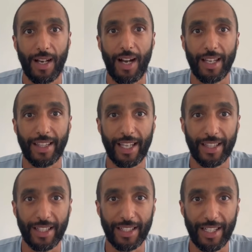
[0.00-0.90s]
I think
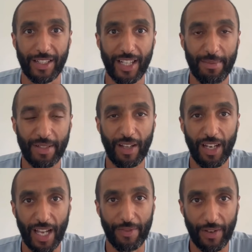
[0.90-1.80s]
that in terms of a
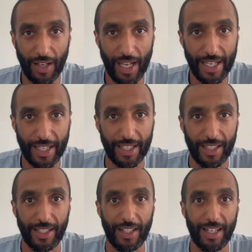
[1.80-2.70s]
like for like,
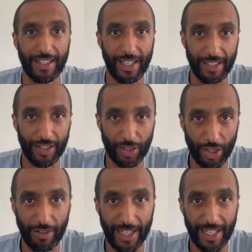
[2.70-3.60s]
I'd say the
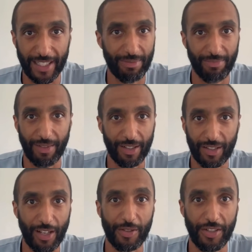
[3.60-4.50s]
Azura is as
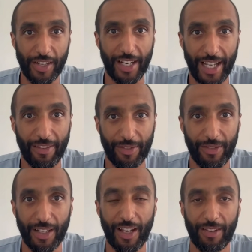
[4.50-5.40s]
close as you're going to get
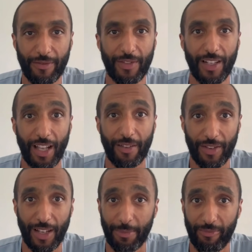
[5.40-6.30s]
to a like for
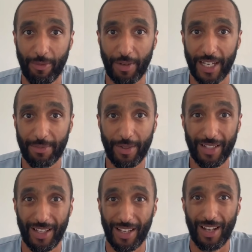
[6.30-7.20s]
like
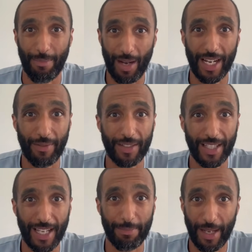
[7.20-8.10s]
replacement. I might even
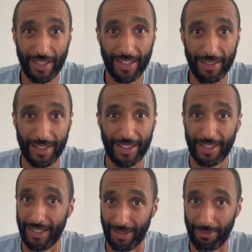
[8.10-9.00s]
say it's better.
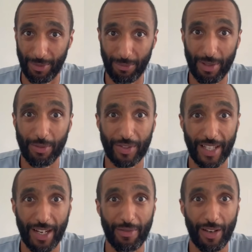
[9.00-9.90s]
We will
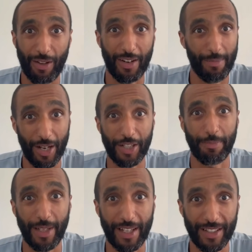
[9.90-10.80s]
see over the long run. It might just
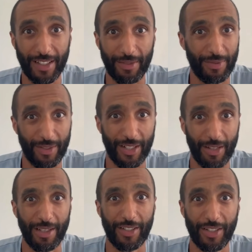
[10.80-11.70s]
be because
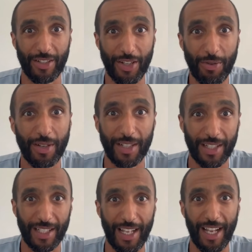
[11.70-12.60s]
it's just new,
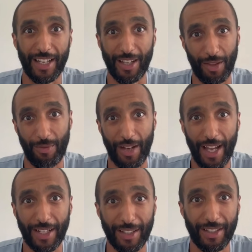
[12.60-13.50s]
and the other one
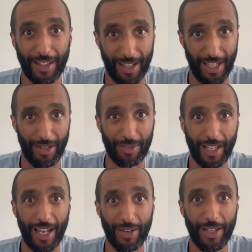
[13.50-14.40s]
had
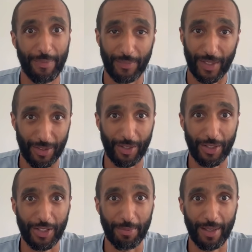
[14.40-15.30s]
1000k on it, so it
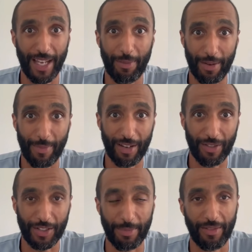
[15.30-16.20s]
could just be that way. It might have
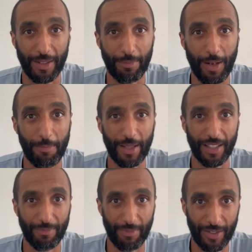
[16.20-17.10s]
lost a bit of its pop, but
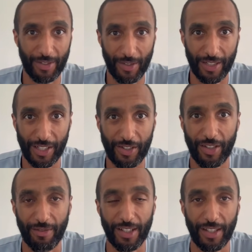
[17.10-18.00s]
the Saucony
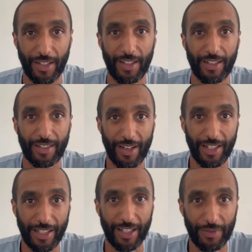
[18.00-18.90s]
Azura
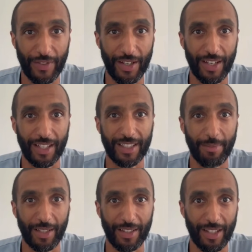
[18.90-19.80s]
certainly does feel like
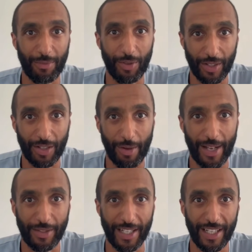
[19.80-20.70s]
something that I want to go
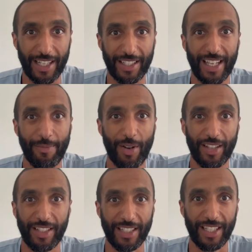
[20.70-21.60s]
out in the same way
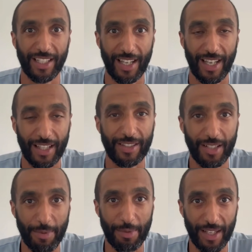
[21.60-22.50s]
as I did the
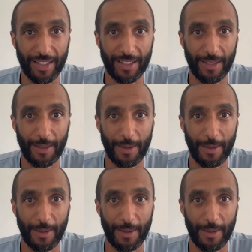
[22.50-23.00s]
Superblast.